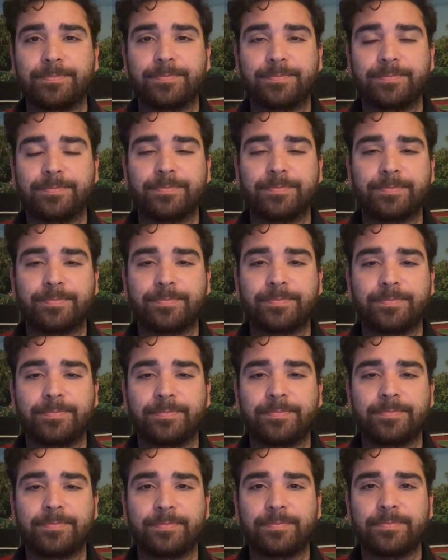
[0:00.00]

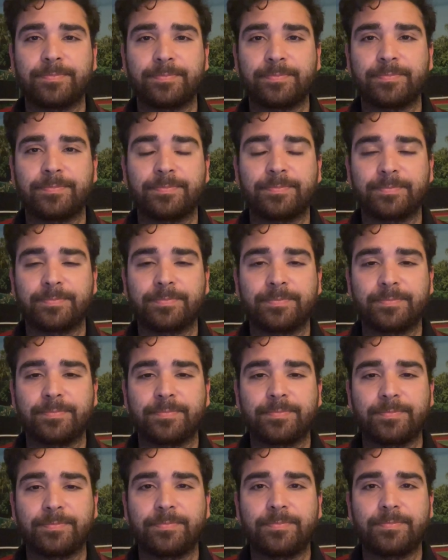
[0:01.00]

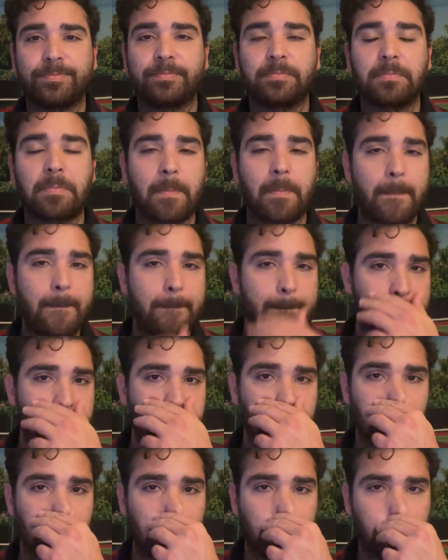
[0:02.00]

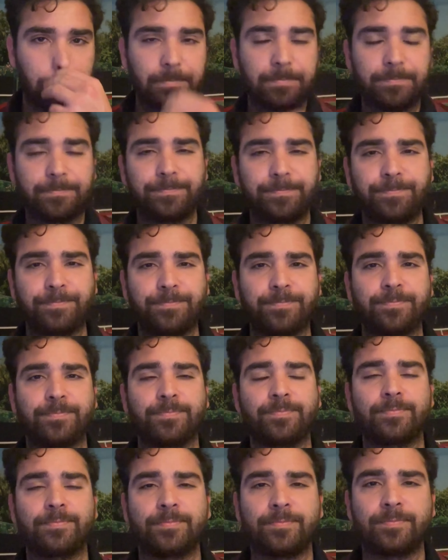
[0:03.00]

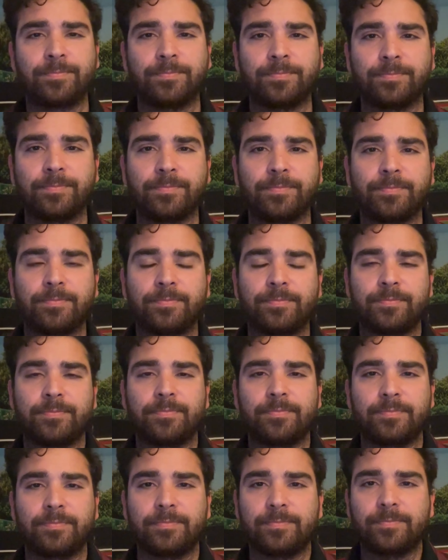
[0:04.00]

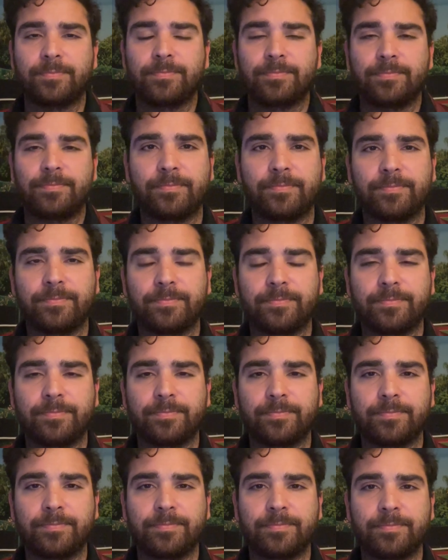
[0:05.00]
No words are spoken by the person on screen.